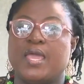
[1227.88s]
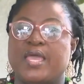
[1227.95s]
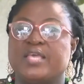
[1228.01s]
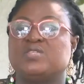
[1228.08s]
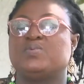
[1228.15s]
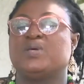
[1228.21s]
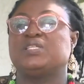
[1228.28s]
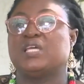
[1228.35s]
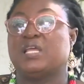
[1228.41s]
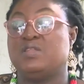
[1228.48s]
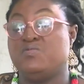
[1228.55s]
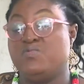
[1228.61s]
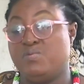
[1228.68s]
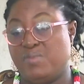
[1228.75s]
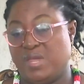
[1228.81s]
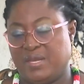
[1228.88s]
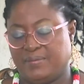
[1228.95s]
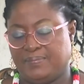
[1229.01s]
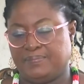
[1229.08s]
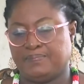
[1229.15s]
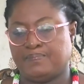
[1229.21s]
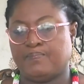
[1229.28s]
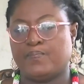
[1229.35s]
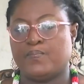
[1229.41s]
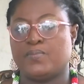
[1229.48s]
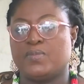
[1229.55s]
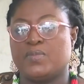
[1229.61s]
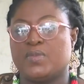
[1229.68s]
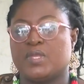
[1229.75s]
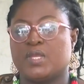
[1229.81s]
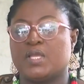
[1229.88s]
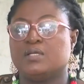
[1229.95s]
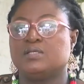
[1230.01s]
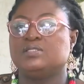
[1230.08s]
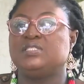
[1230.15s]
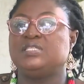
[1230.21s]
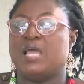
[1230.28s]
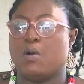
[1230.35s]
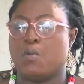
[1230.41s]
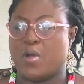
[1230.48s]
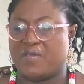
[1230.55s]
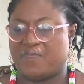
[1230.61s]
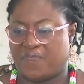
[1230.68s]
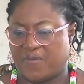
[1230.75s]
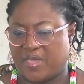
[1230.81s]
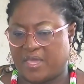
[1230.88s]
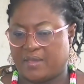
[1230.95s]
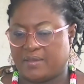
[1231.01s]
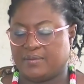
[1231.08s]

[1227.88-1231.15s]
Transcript: Especially women. Their welfare.